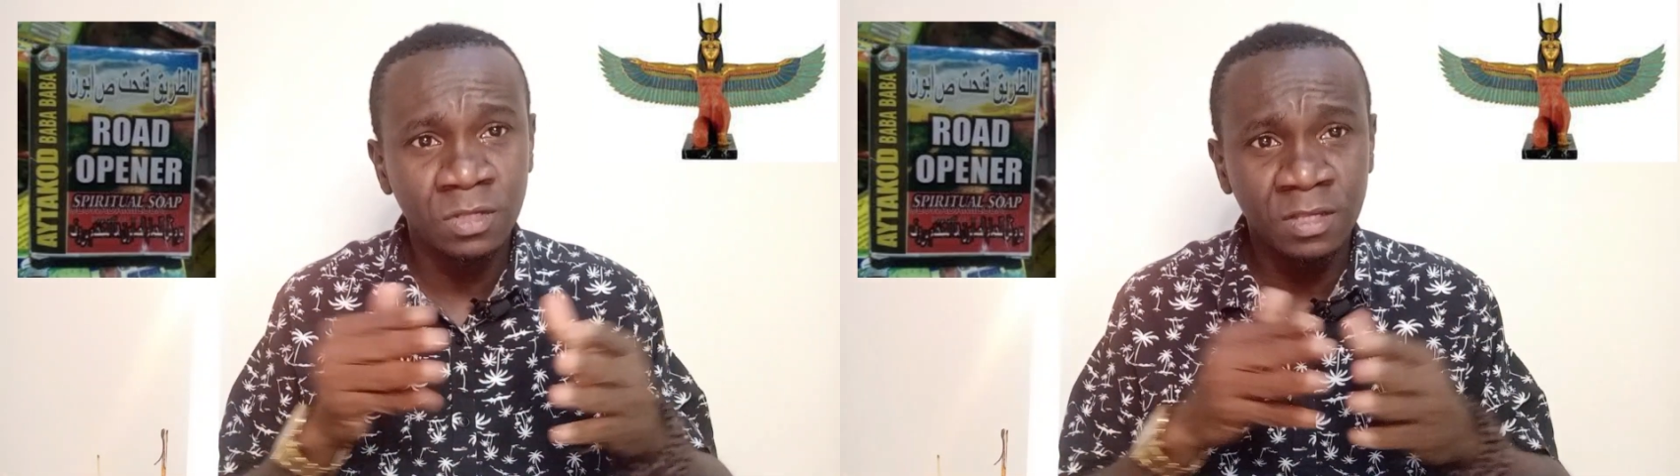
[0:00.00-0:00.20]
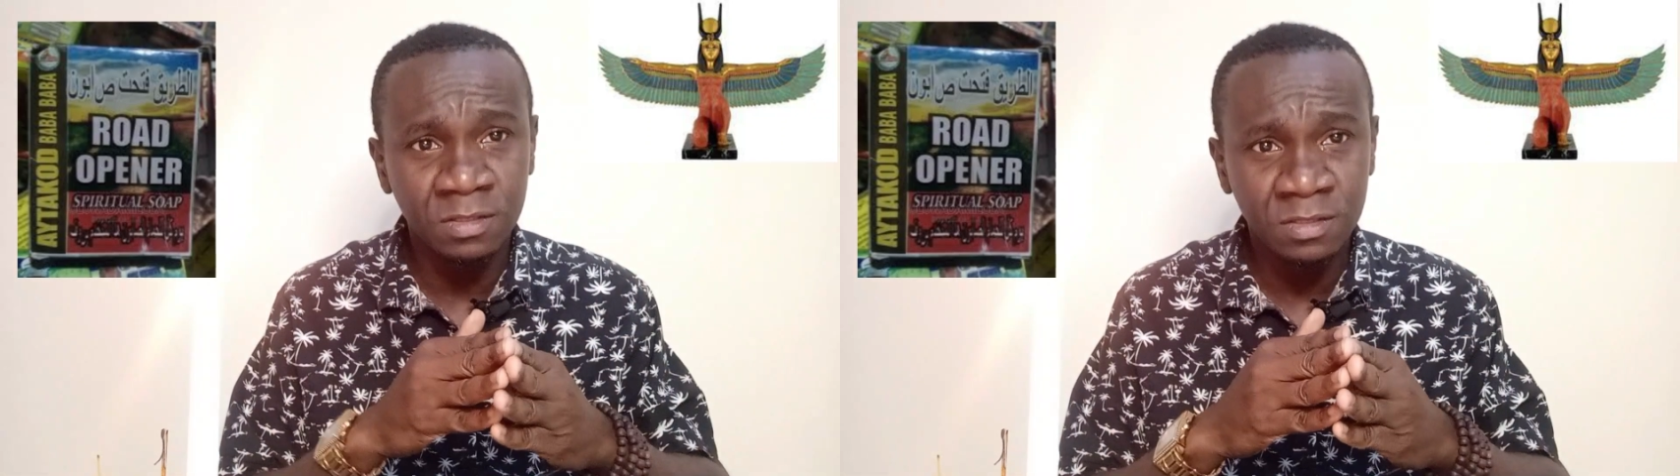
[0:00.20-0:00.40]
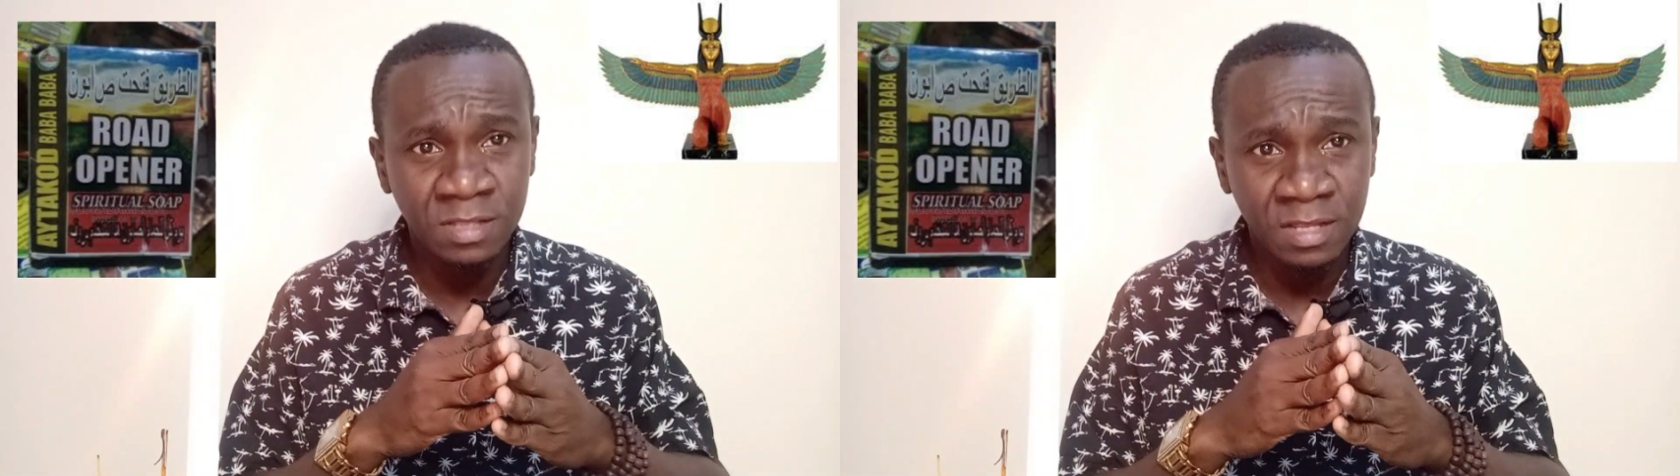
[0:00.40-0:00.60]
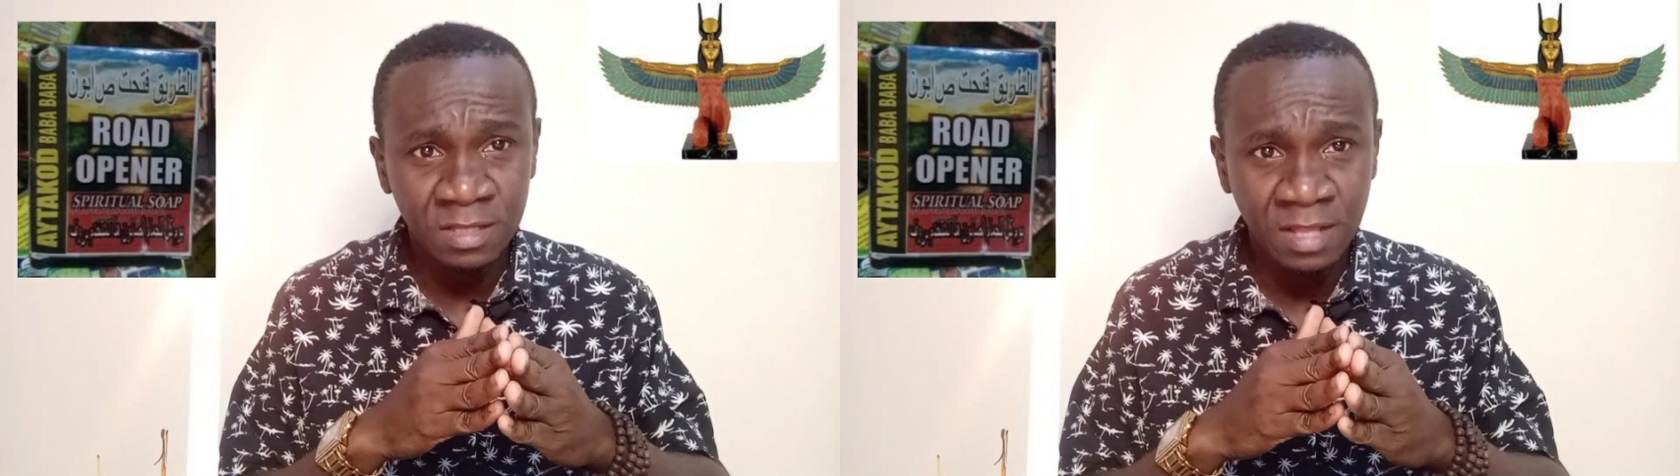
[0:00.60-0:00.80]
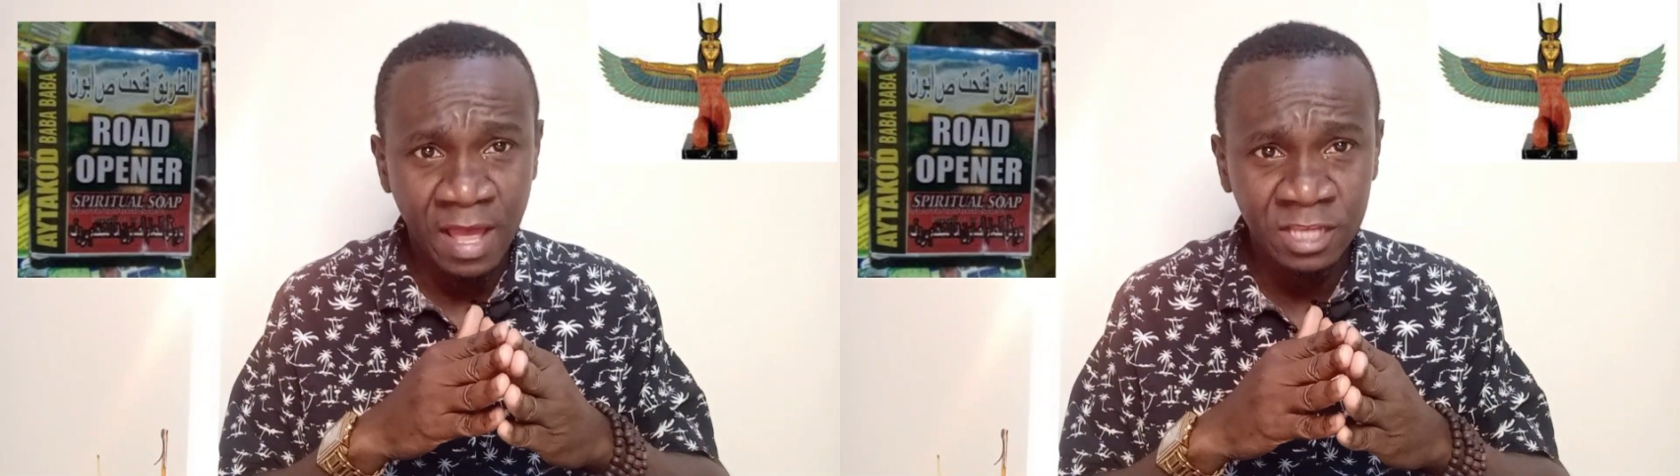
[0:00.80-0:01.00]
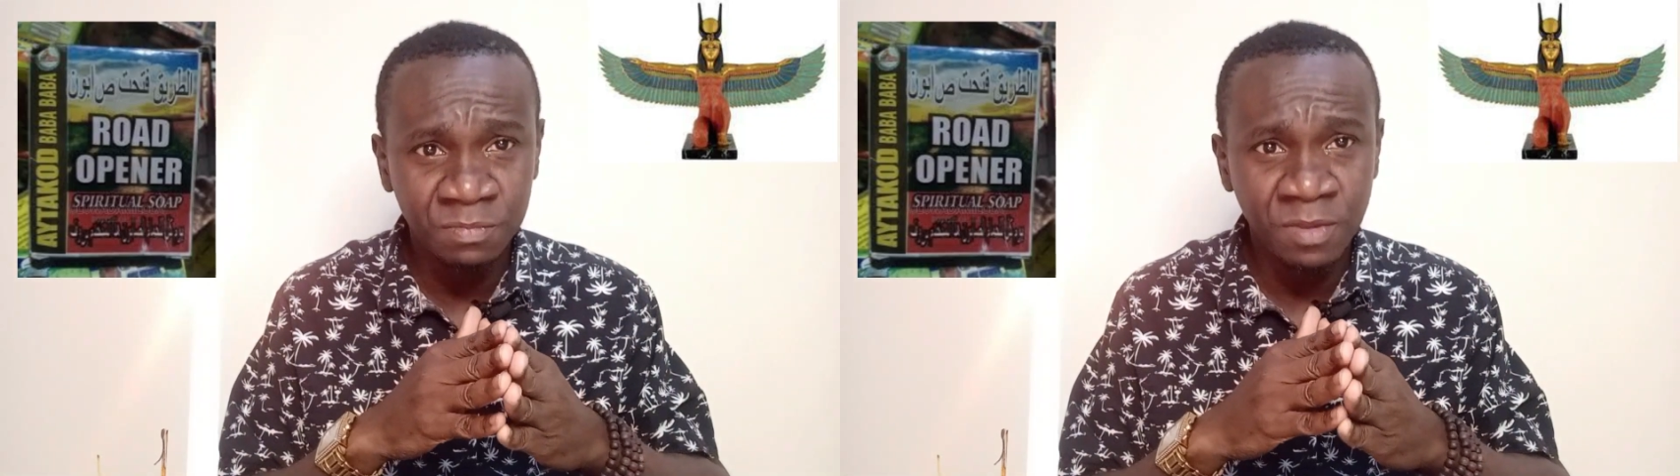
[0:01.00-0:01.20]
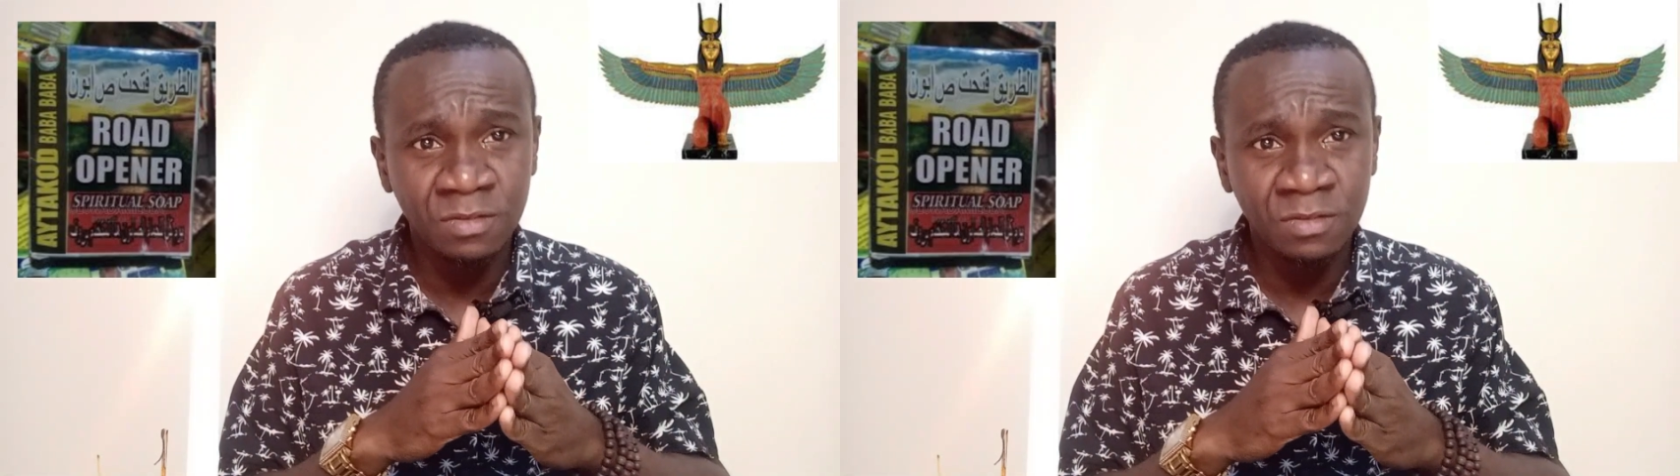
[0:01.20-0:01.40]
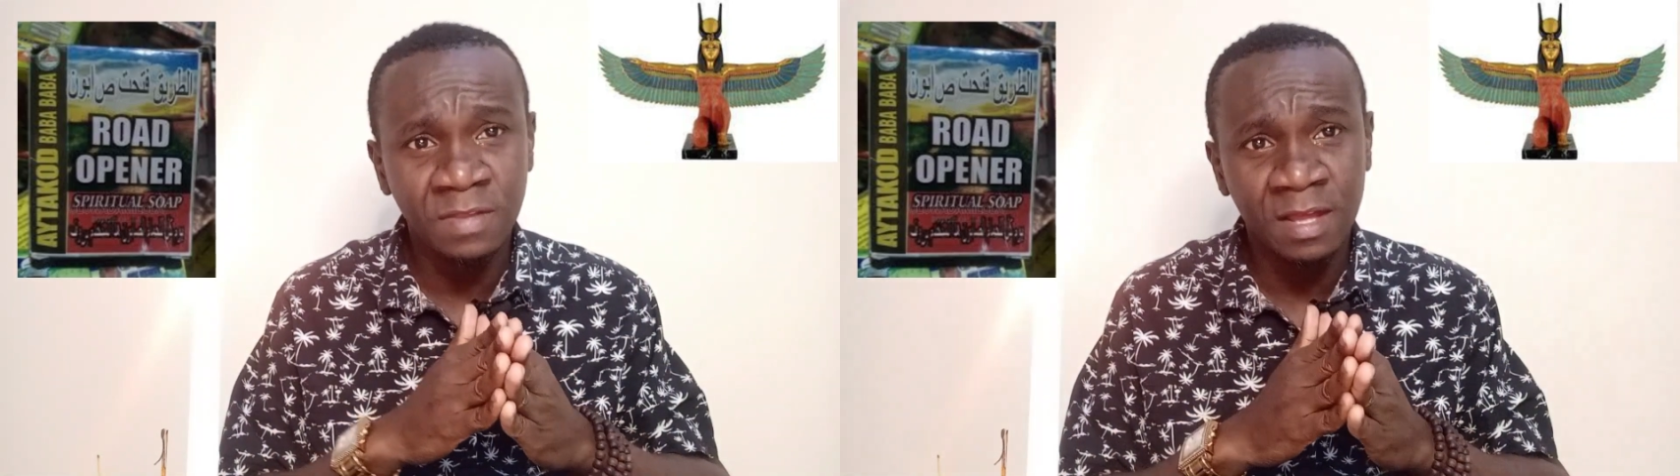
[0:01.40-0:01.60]
in certain
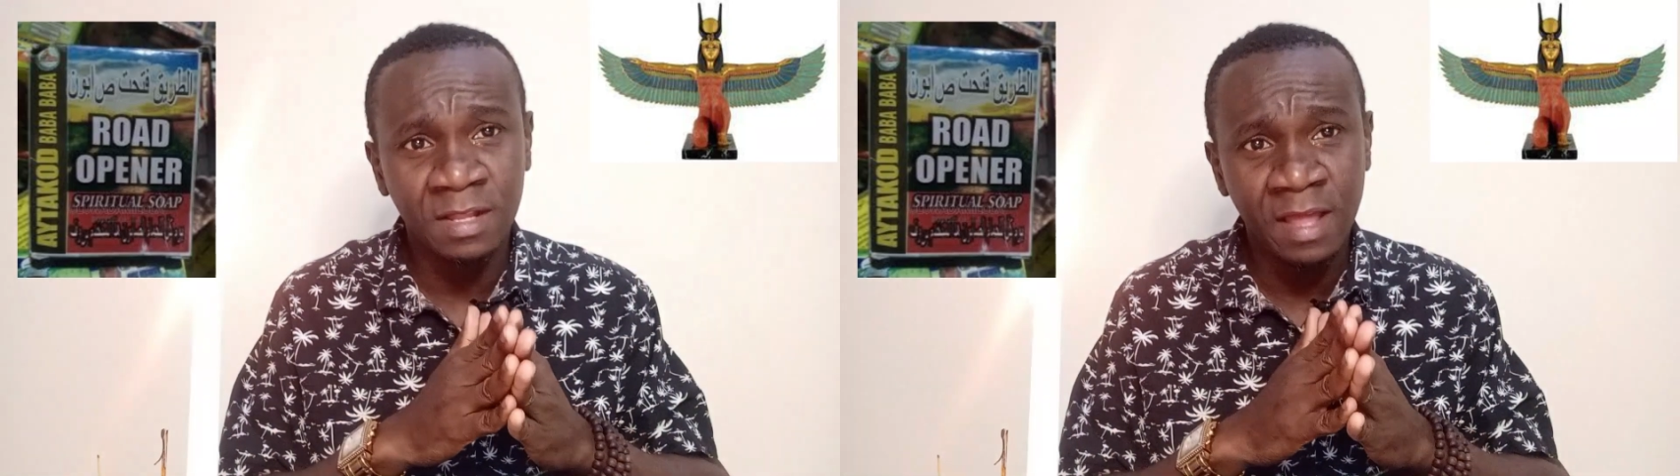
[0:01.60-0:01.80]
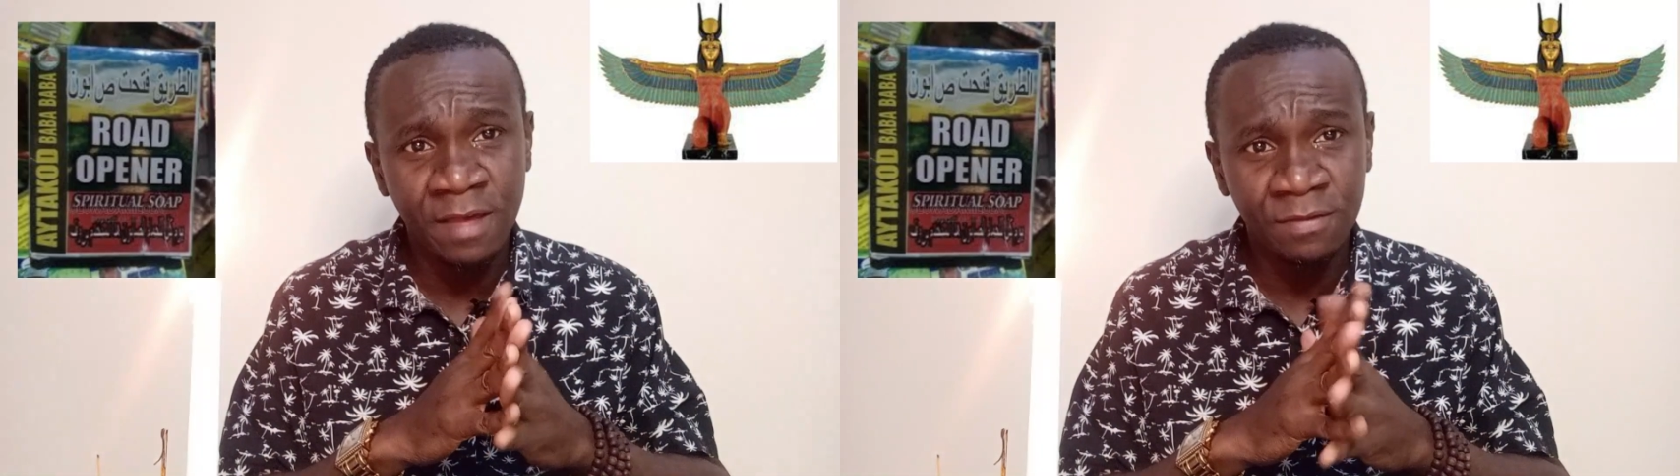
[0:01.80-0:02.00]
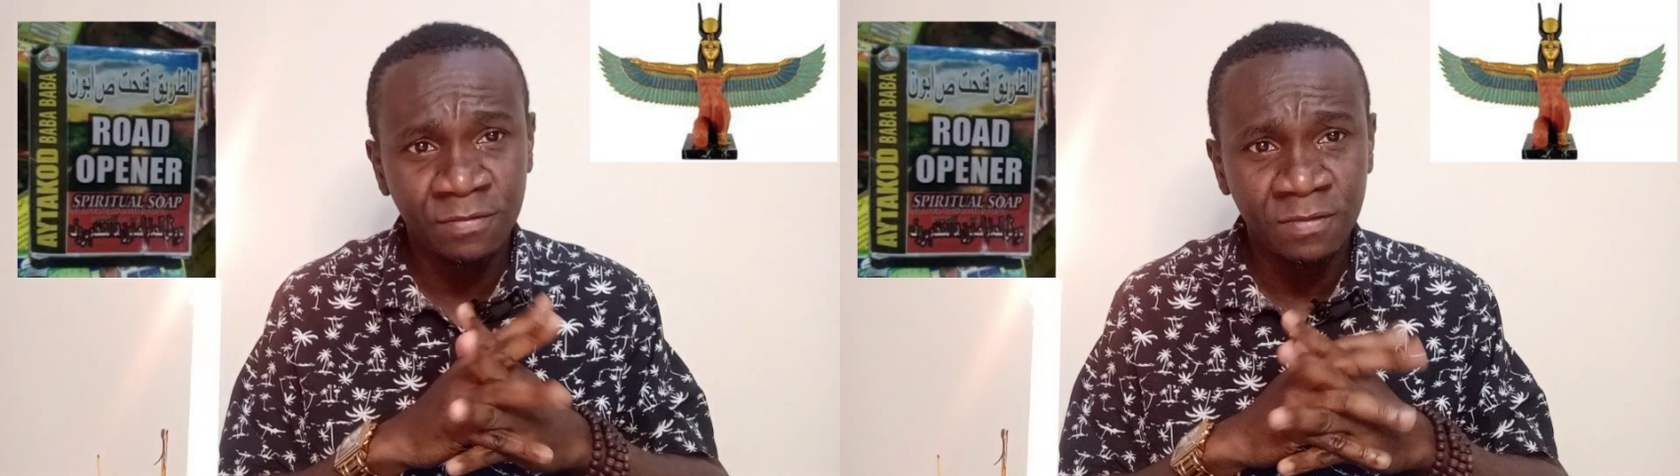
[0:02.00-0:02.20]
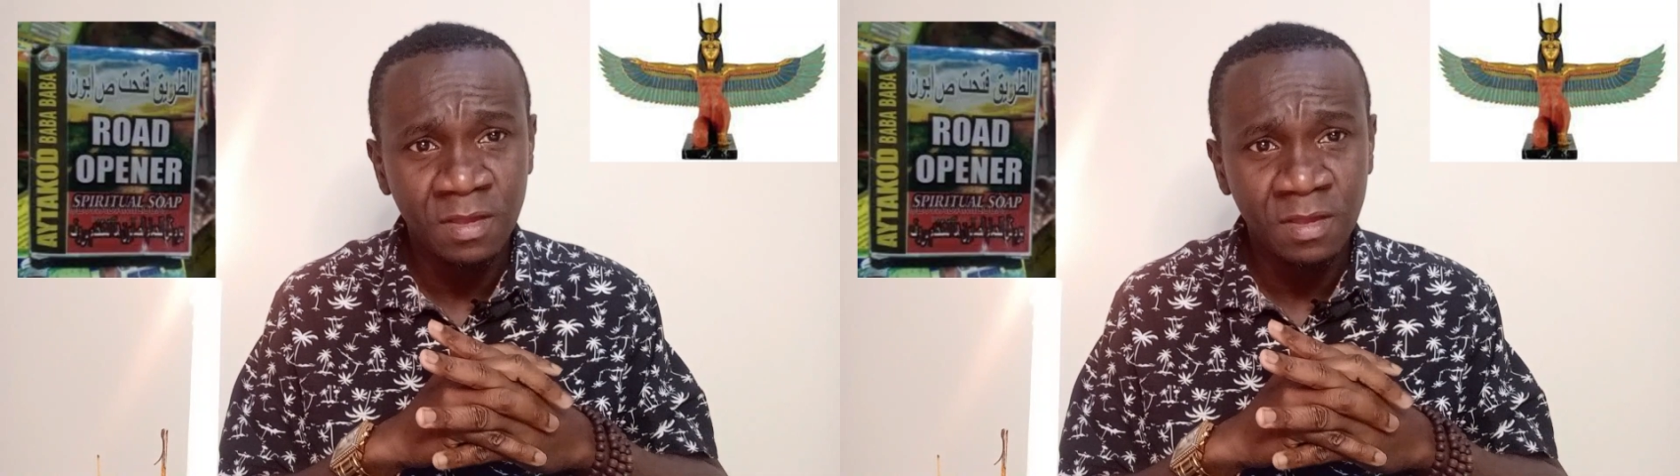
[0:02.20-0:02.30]
aspects of their life.